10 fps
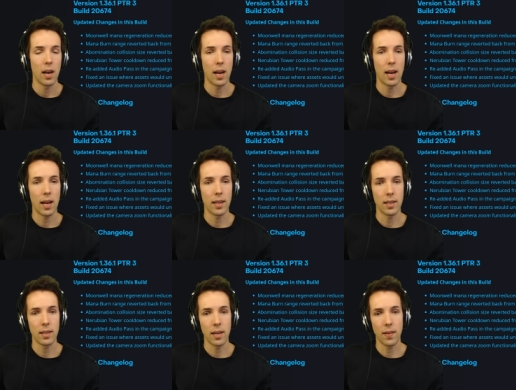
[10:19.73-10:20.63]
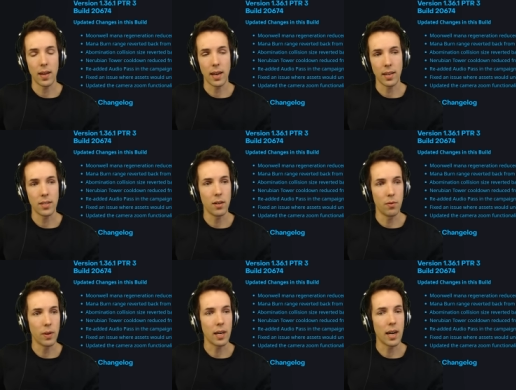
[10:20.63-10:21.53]
And that is still
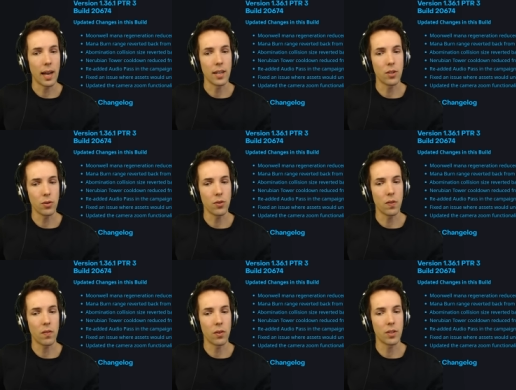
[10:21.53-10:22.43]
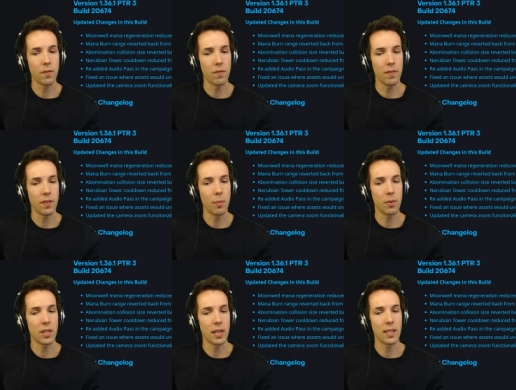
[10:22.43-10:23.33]
weaker. And it's also, of course, a
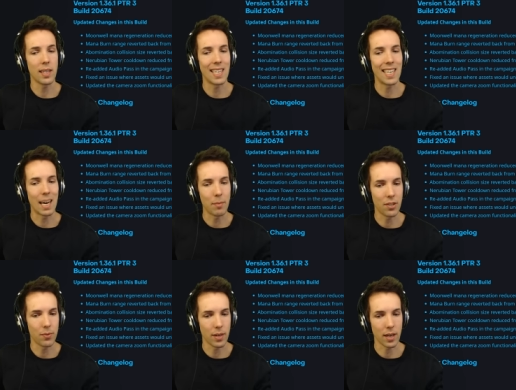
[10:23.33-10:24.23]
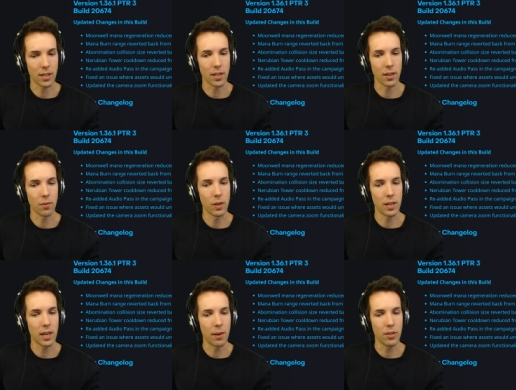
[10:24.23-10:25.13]
50% damage reduction,
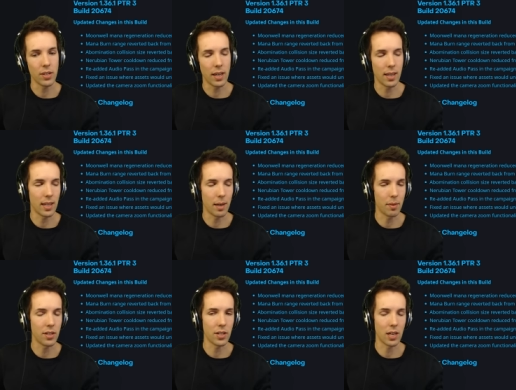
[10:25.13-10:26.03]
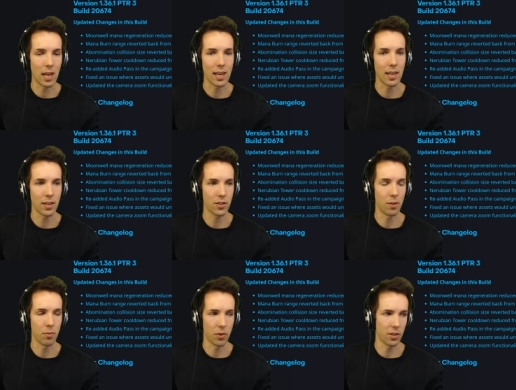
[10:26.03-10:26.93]
which I will say the damage is a lot less
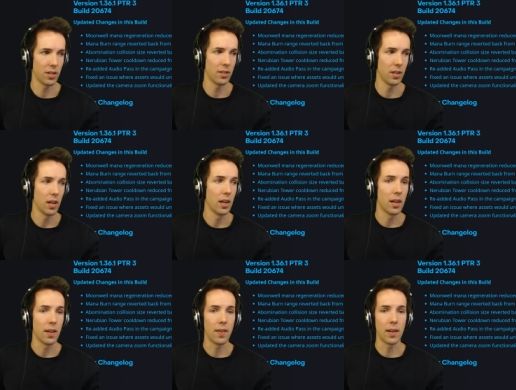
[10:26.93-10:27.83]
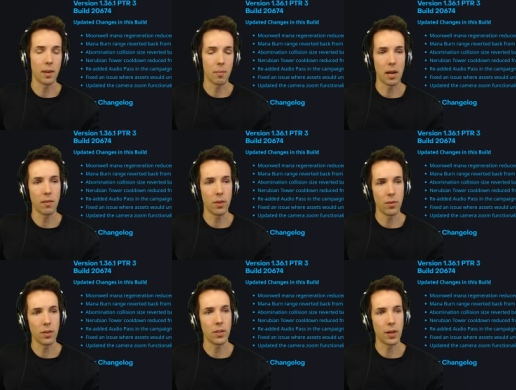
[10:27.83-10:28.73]
important than the amount of
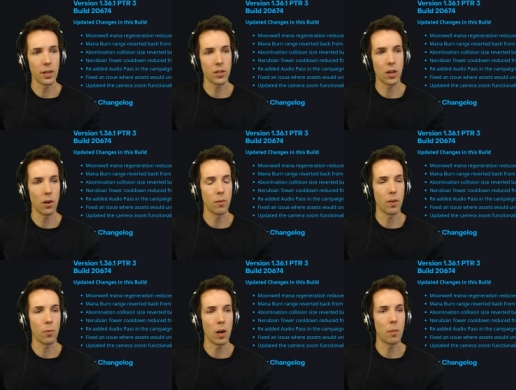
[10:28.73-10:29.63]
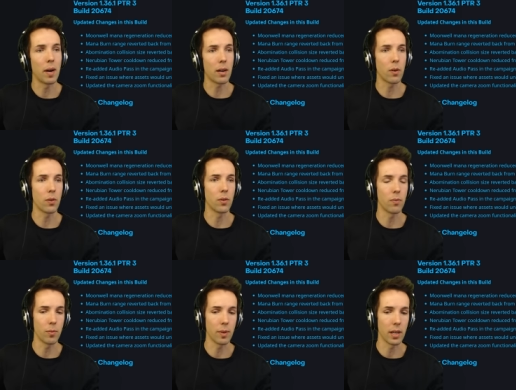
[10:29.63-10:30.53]
units you can slow with a well-microed
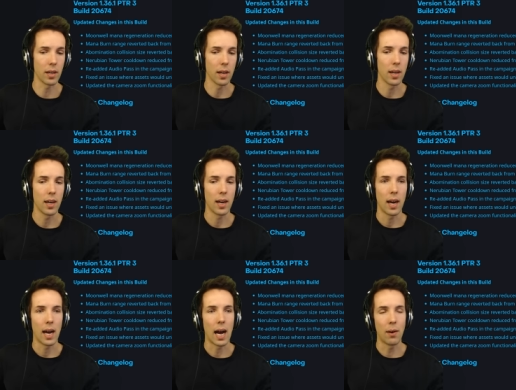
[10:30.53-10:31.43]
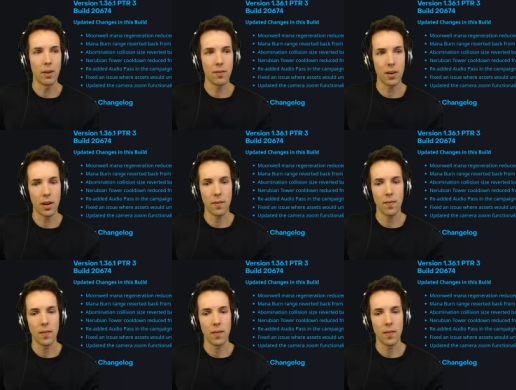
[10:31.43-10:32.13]
Nerubian. However,